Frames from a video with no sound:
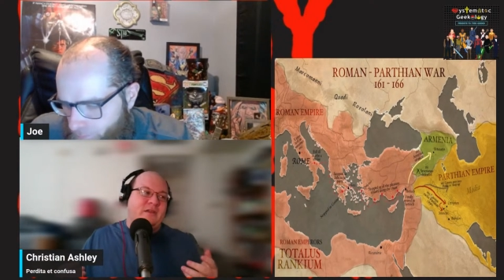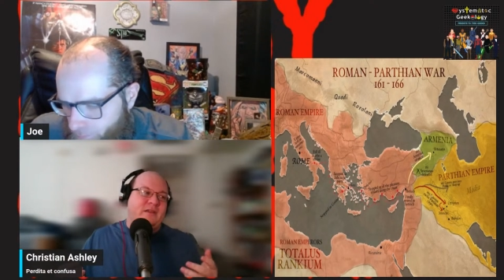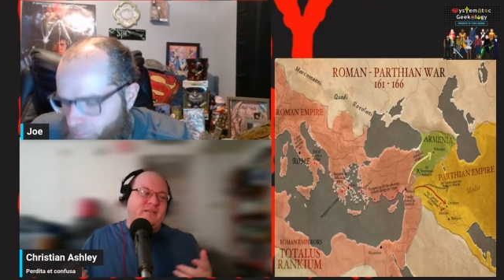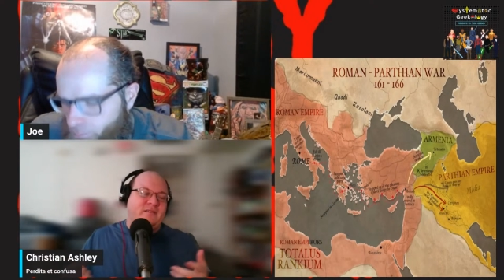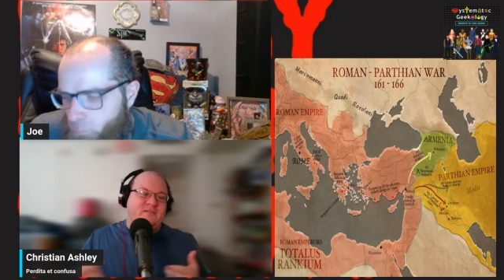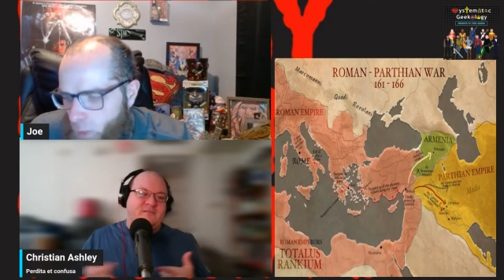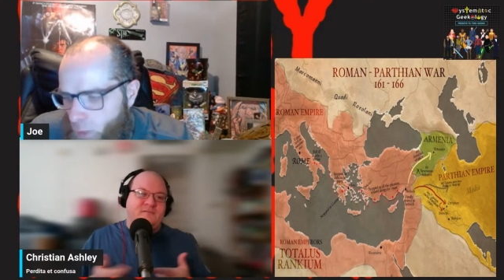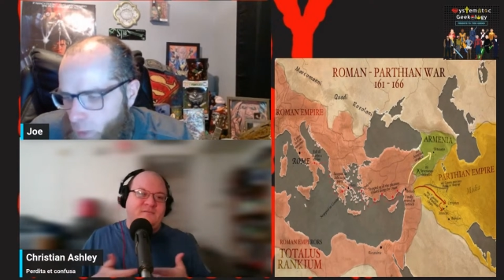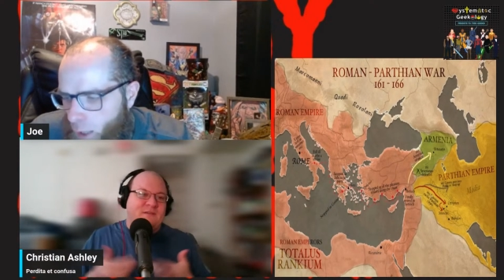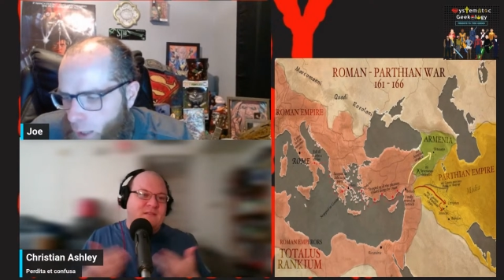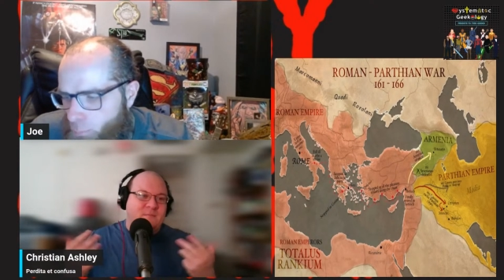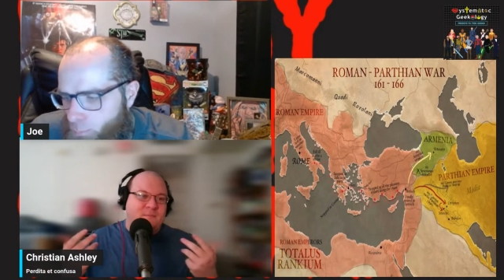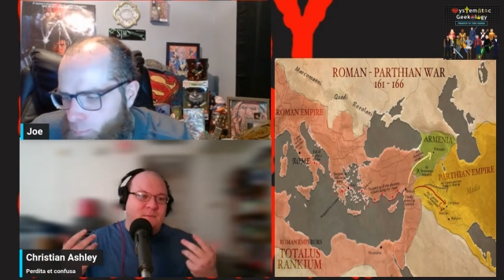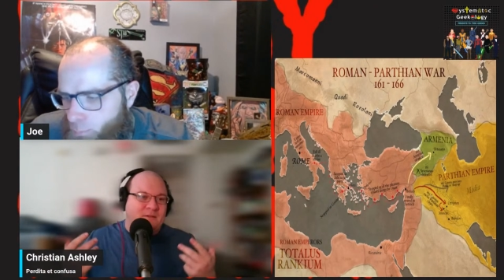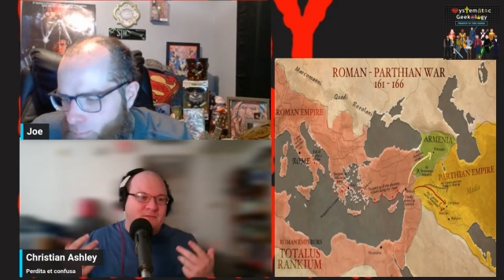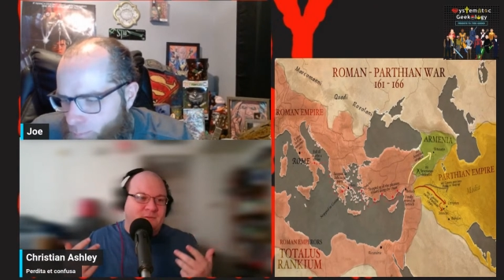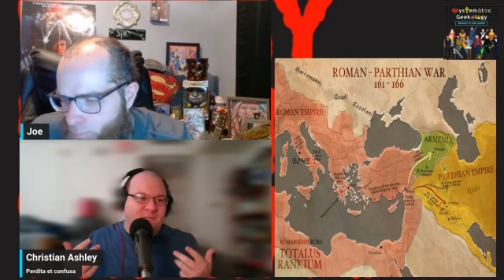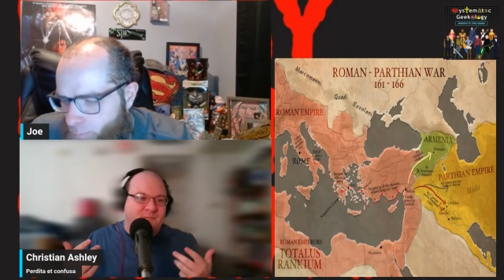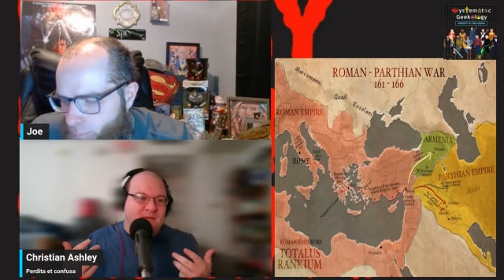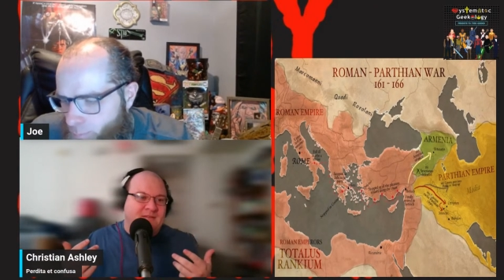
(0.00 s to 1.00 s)
they just fit the
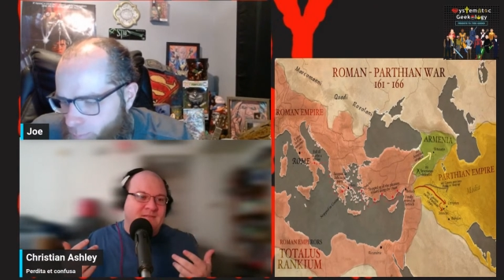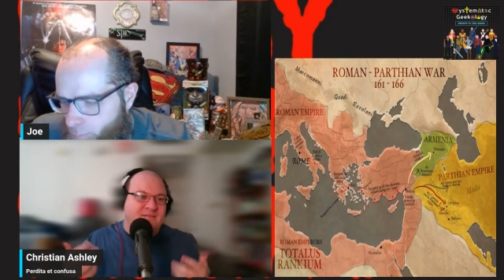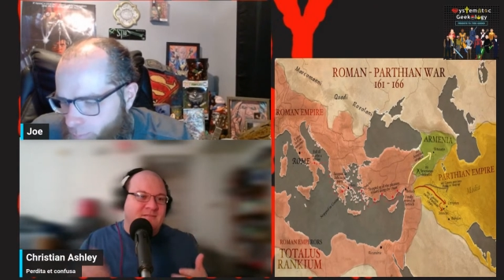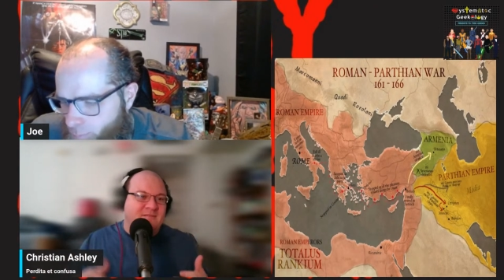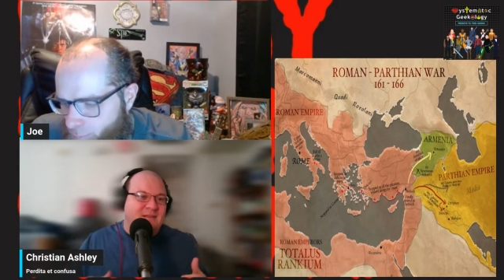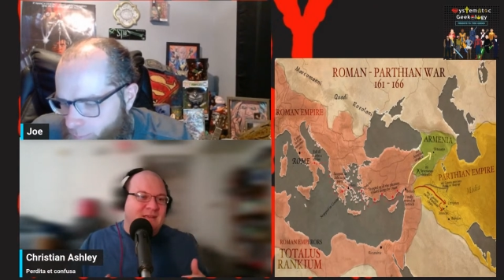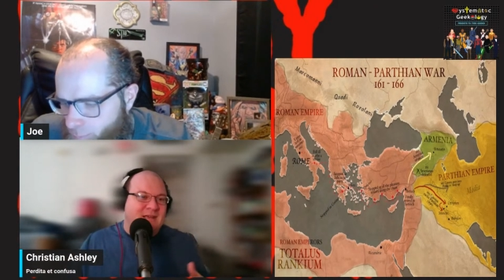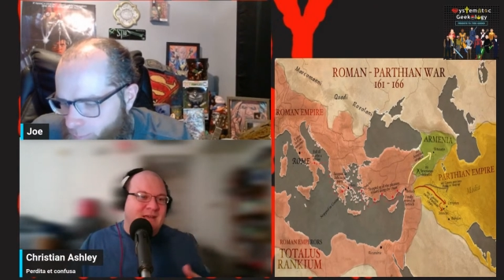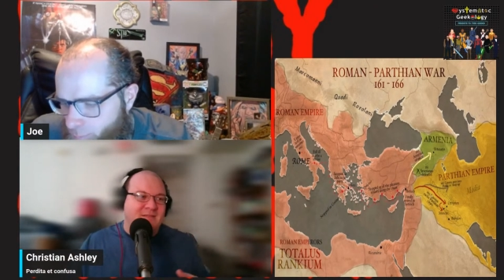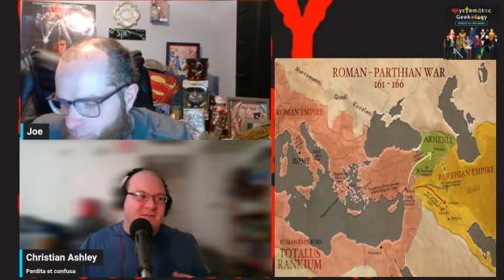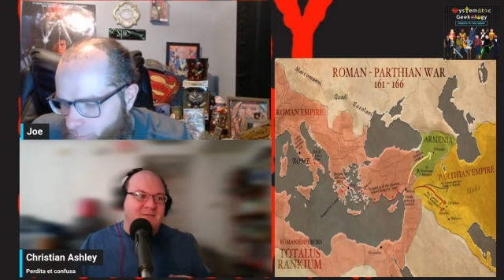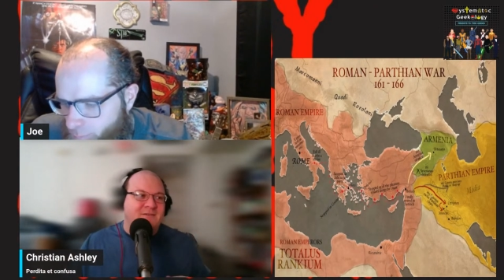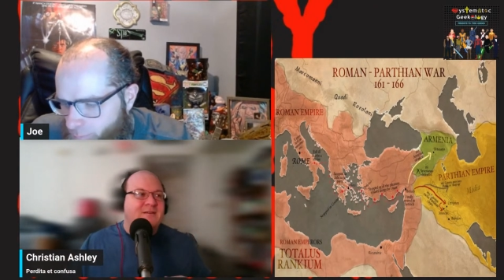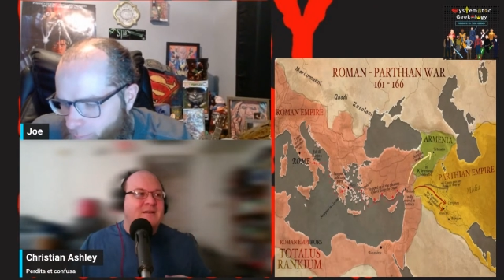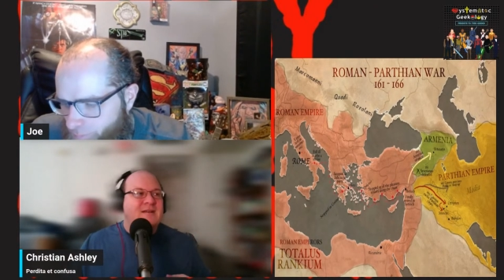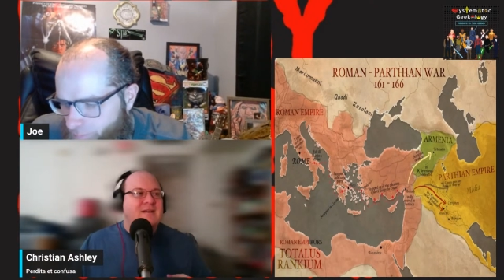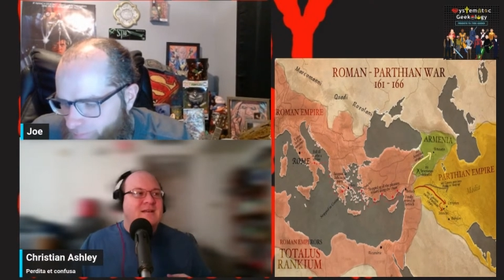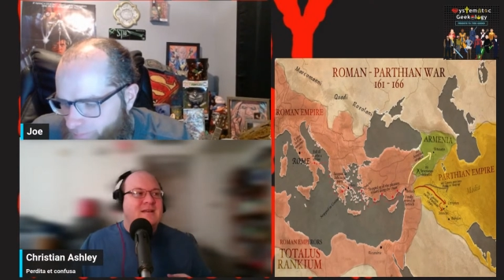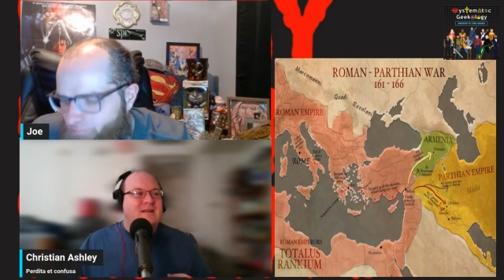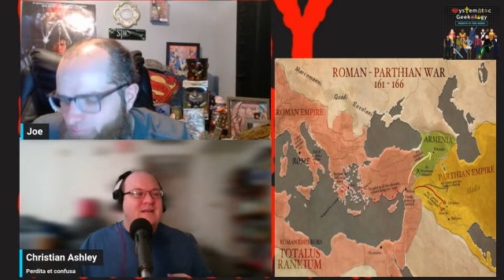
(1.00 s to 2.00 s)
puzzle pieces together,
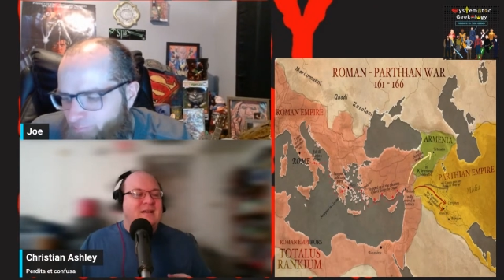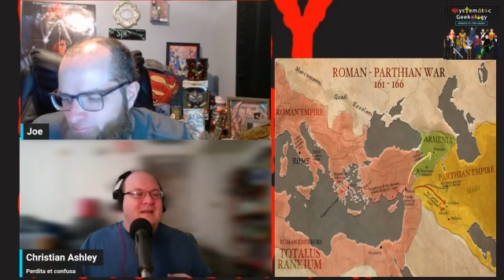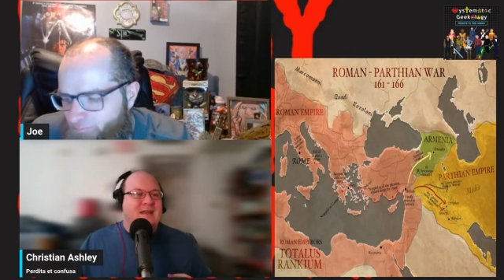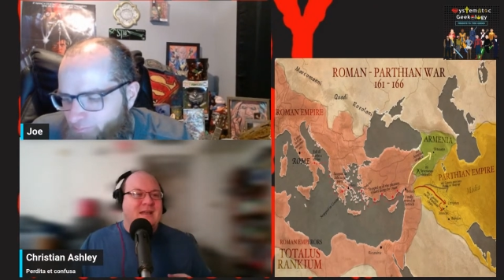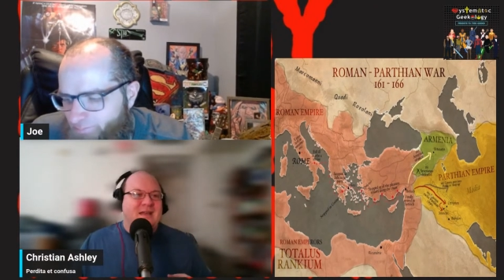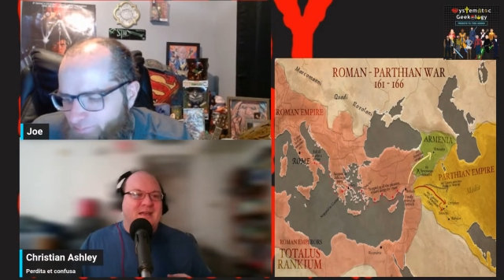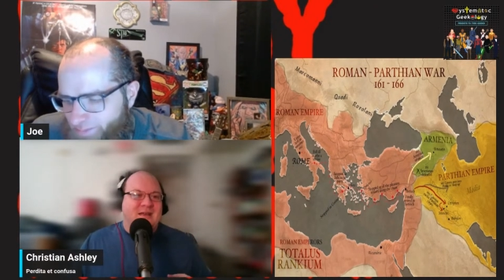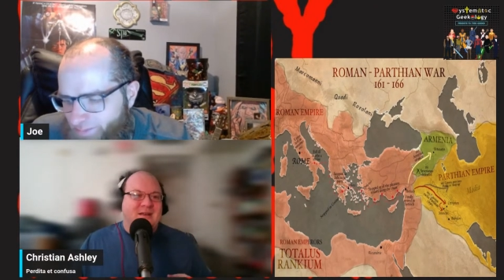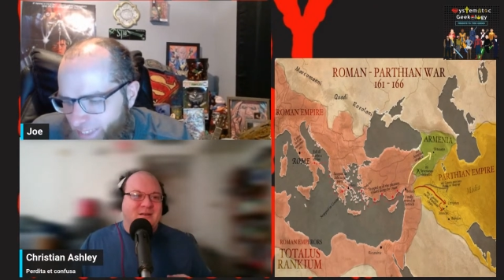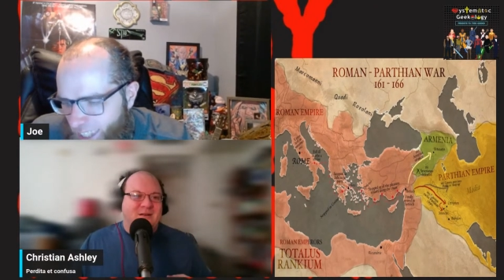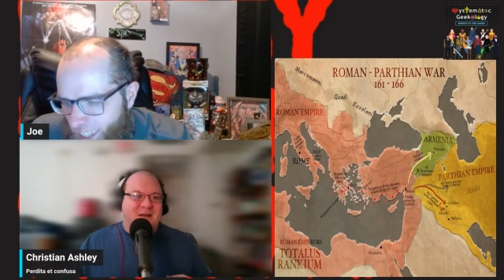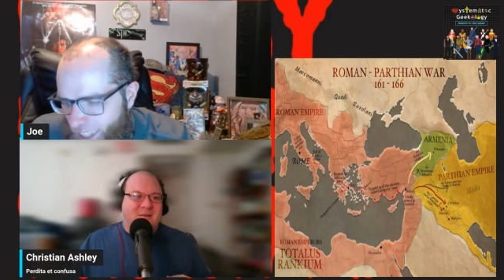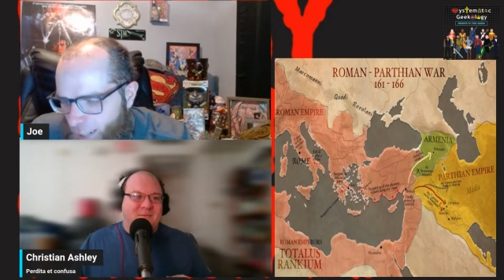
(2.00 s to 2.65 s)
and